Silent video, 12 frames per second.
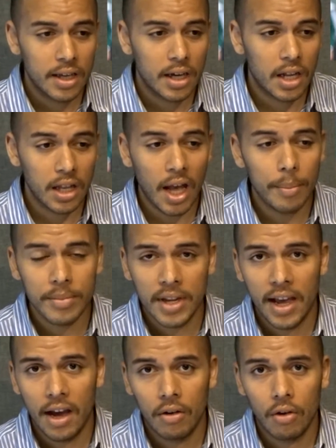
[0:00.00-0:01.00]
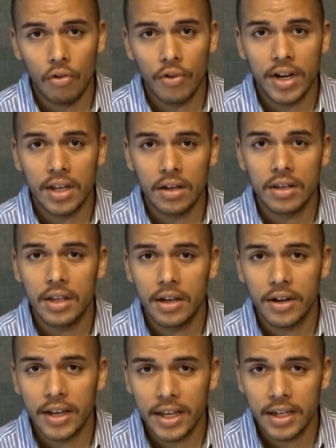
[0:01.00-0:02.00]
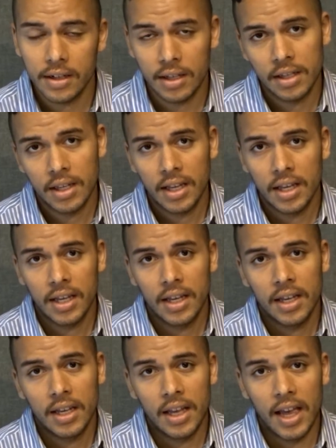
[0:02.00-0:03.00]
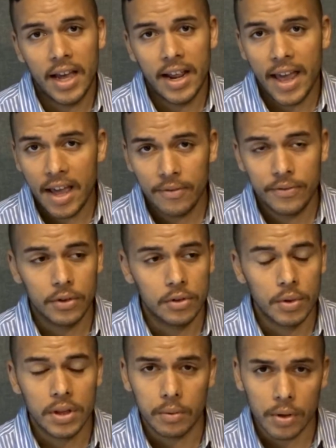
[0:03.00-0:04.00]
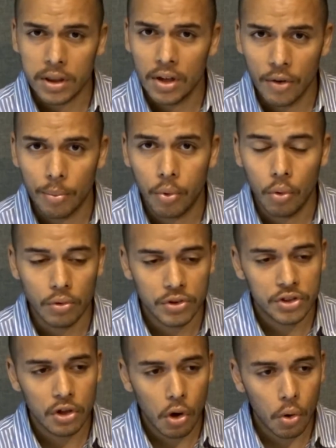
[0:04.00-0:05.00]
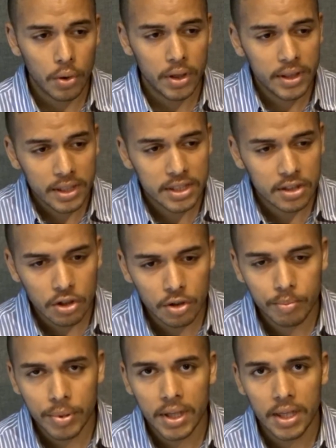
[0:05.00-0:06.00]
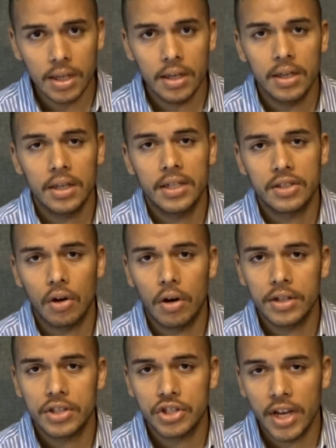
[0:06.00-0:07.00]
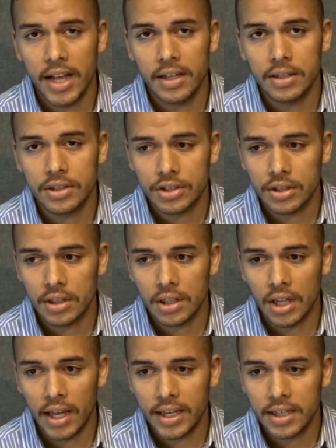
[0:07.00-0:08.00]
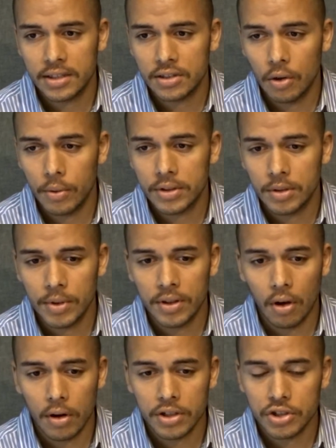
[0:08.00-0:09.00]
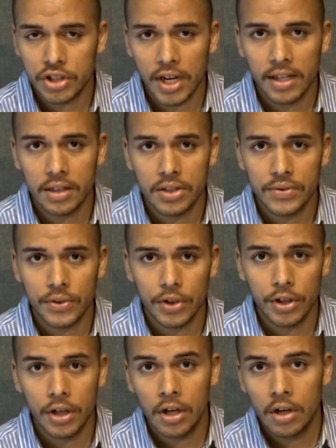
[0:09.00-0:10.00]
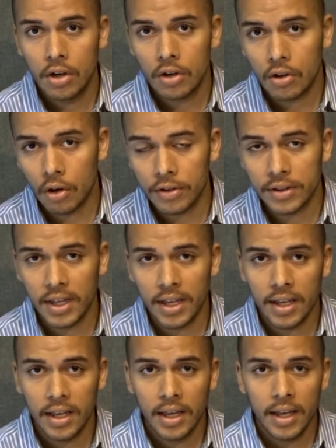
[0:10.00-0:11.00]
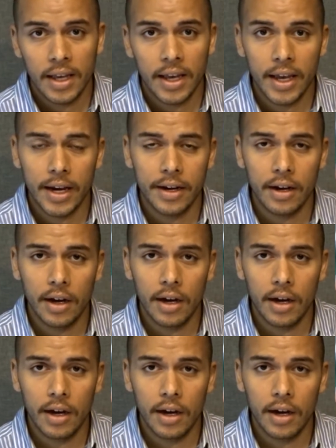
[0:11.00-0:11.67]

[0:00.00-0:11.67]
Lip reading: Klopp now already a year in at Anfield with Liverpool. So this could be his hardest challenge, like it's going to be the hardest challenge for Conte and